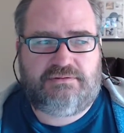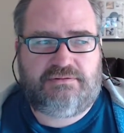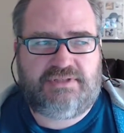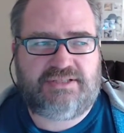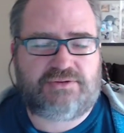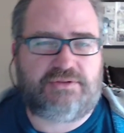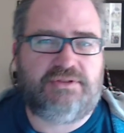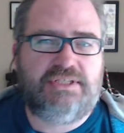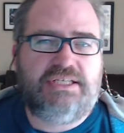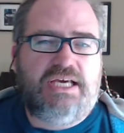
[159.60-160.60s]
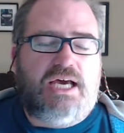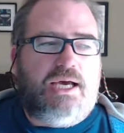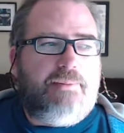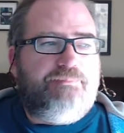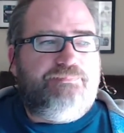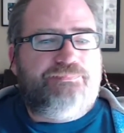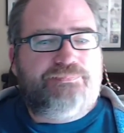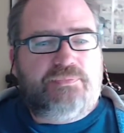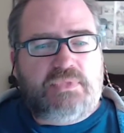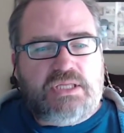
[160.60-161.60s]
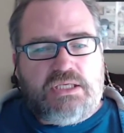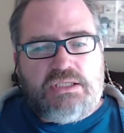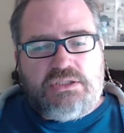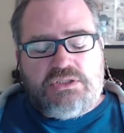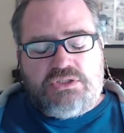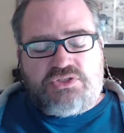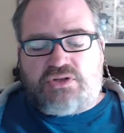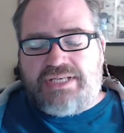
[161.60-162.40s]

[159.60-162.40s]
That'll do. So